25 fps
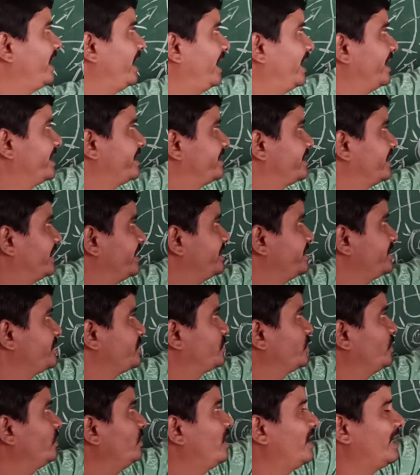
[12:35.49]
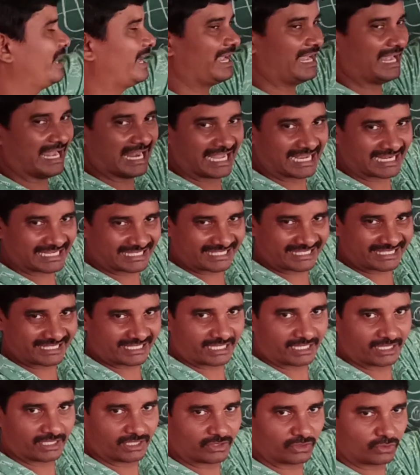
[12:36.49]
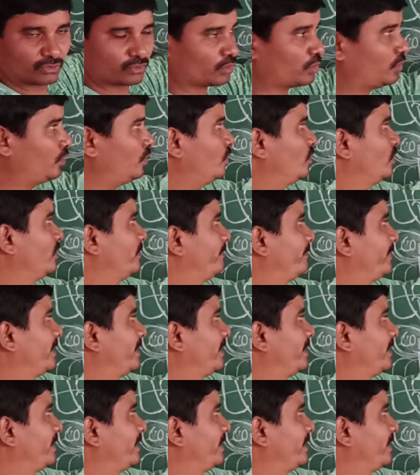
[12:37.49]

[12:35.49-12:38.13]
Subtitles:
entered into lungs through